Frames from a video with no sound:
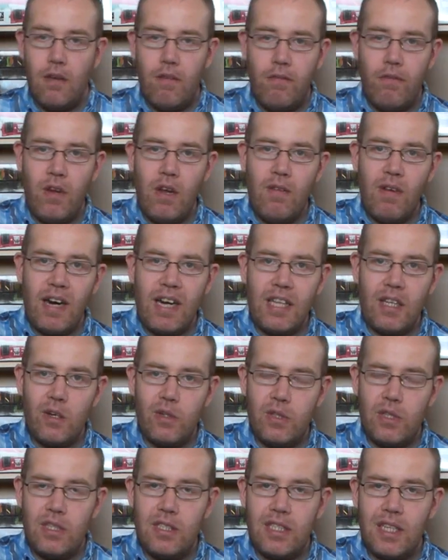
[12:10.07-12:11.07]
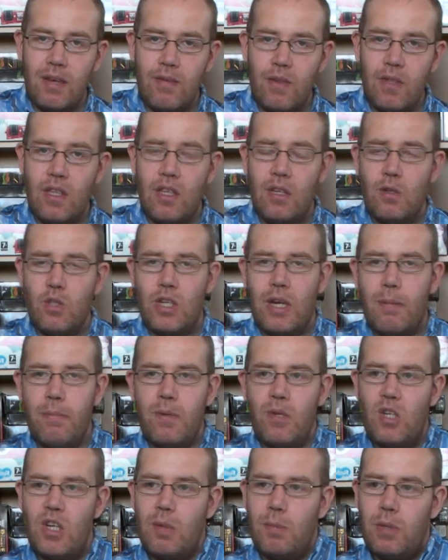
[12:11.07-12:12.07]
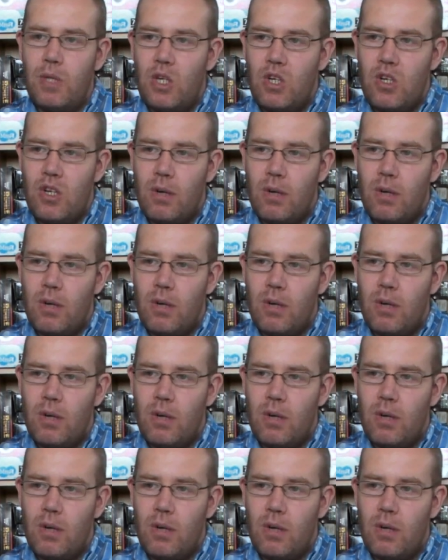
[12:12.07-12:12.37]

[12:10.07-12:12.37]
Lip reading: V-Rally 97 Championship Edition.